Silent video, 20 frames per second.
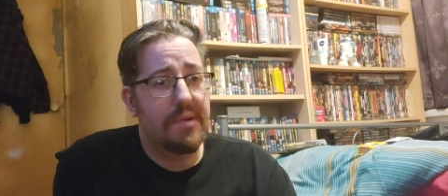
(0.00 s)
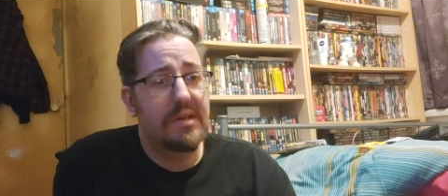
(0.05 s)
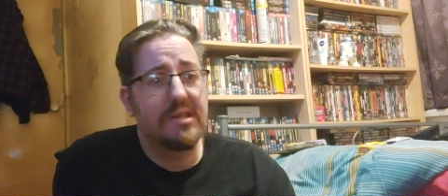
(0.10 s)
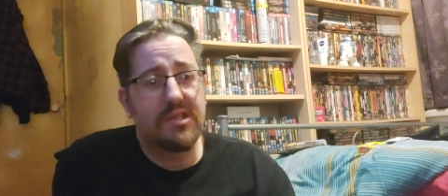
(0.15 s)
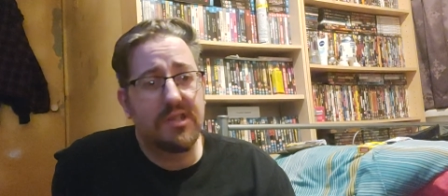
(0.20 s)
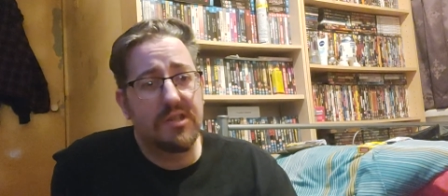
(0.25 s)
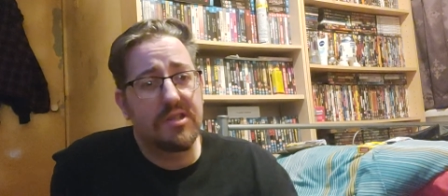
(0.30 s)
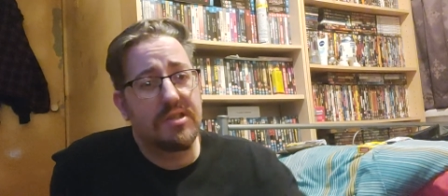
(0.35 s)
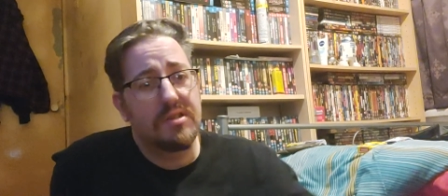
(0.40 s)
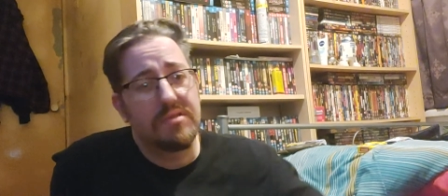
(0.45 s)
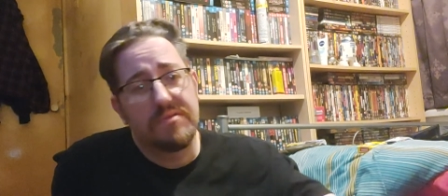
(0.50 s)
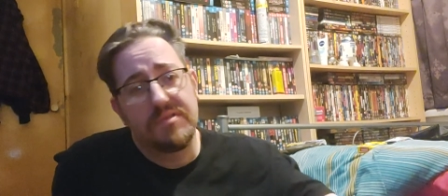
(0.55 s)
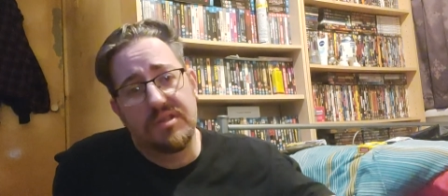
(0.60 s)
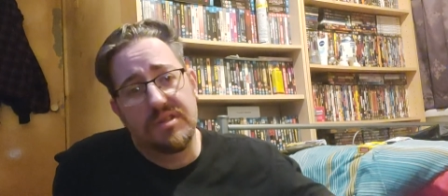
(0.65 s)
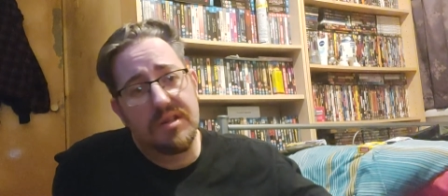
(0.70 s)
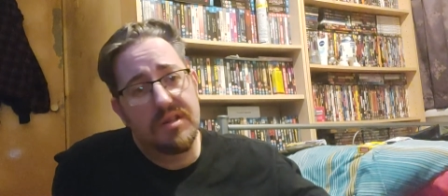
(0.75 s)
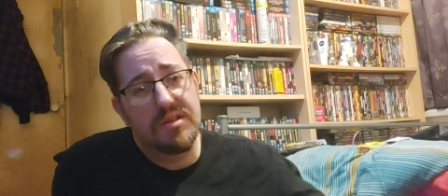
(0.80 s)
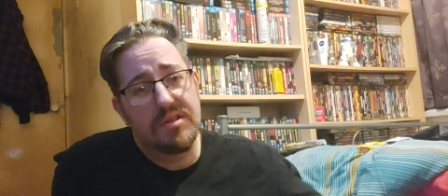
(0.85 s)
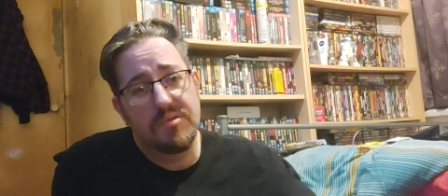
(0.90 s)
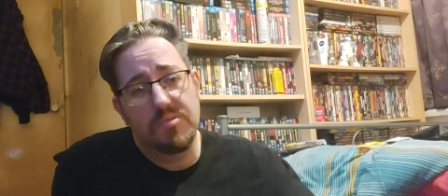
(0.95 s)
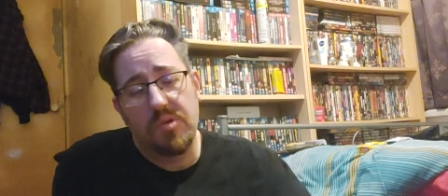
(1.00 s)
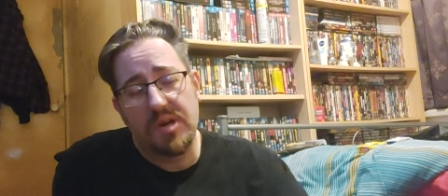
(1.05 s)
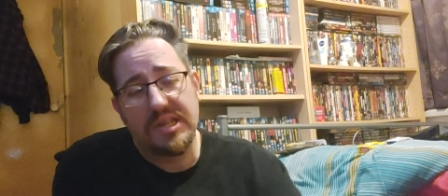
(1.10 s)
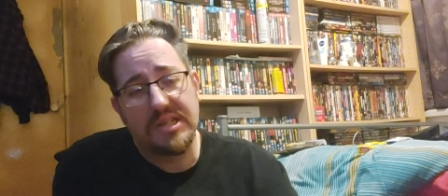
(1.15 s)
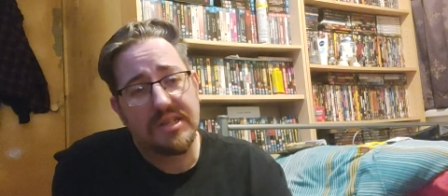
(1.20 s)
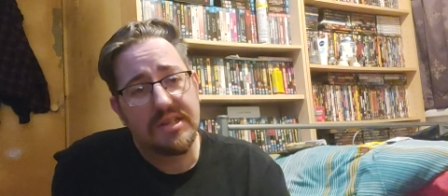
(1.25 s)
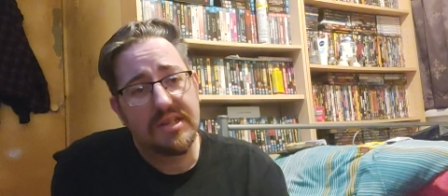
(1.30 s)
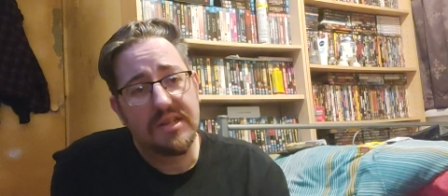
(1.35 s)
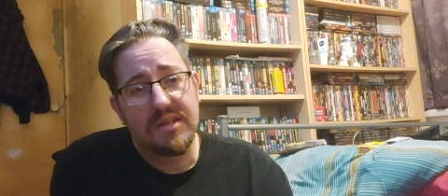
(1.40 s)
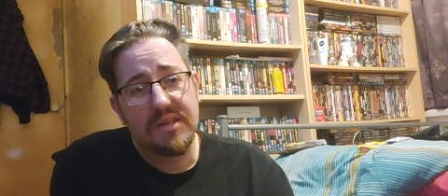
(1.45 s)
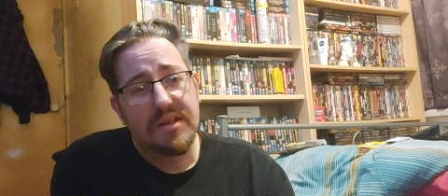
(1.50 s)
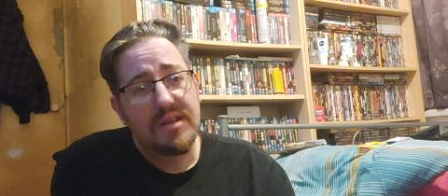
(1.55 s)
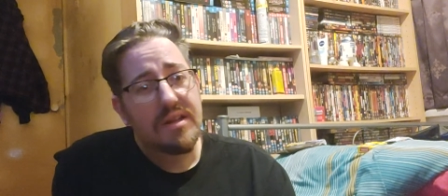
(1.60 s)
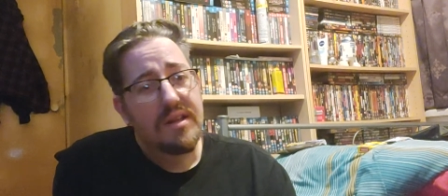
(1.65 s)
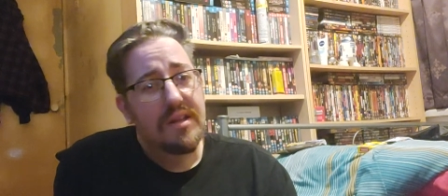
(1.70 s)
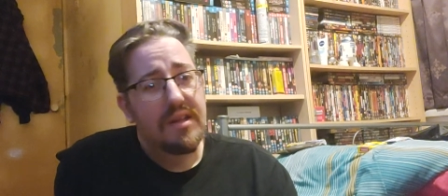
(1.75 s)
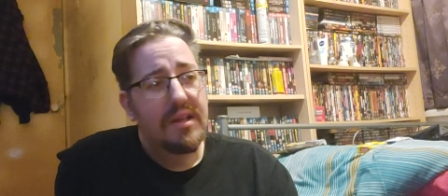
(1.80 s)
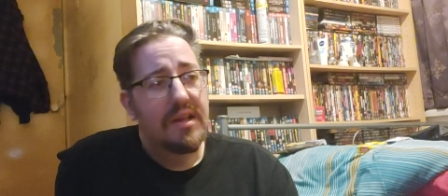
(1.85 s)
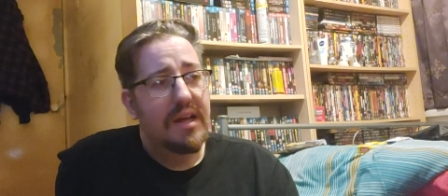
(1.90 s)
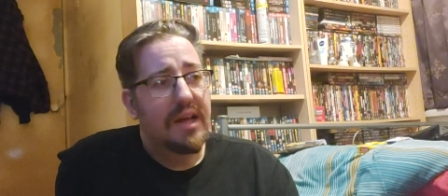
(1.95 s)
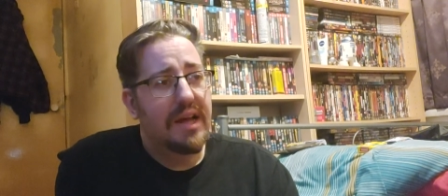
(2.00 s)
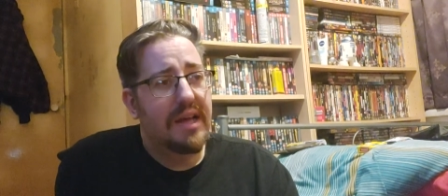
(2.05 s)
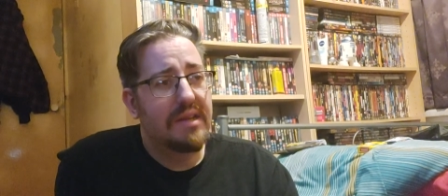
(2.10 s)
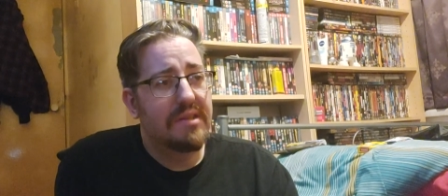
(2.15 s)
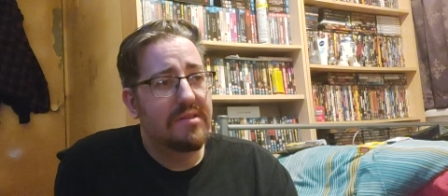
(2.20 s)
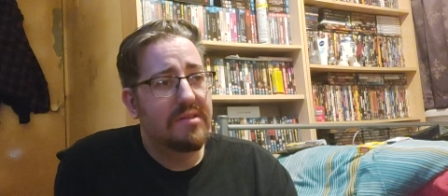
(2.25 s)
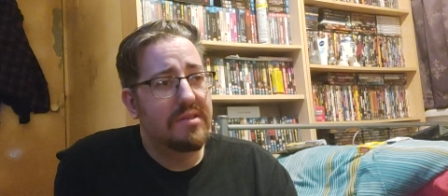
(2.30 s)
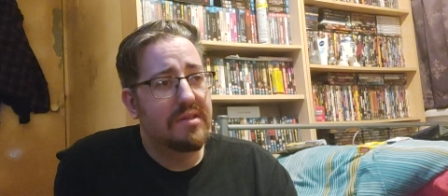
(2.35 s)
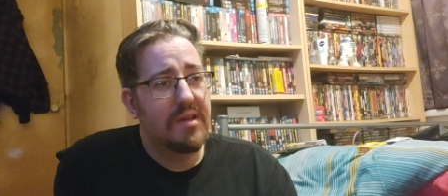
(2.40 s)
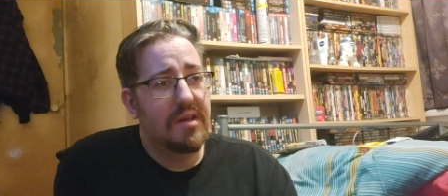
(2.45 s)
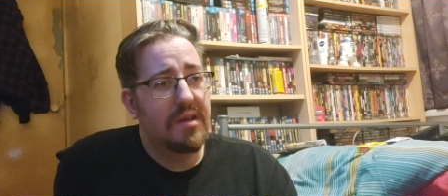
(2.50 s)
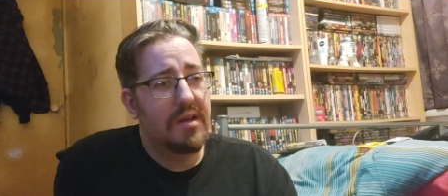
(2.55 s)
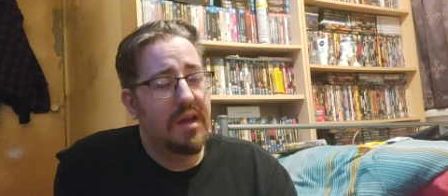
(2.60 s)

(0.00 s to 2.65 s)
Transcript: Alicia Silverstone is wasted as